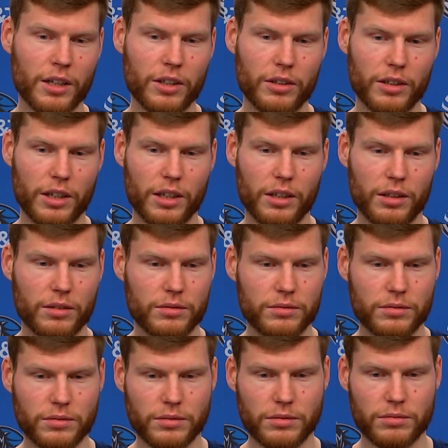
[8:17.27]
and
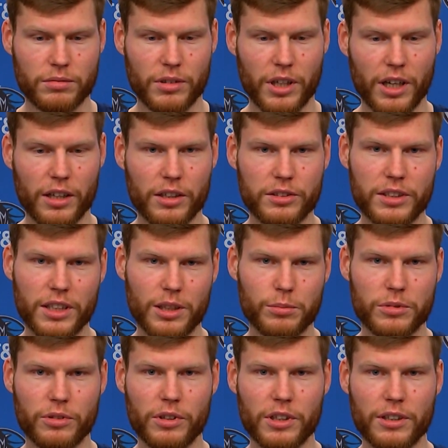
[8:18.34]
other
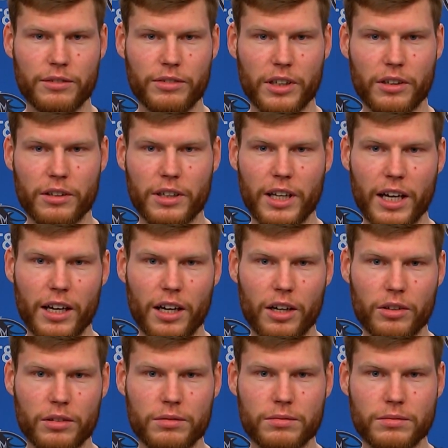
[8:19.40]
teams really figuring that
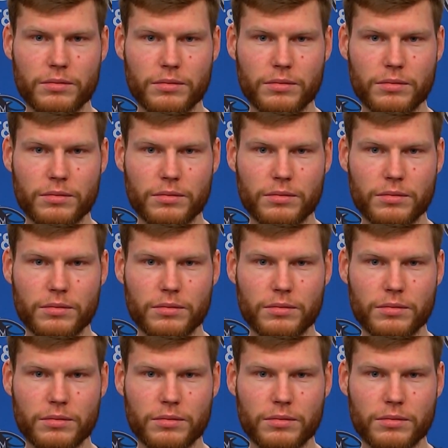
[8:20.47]
out,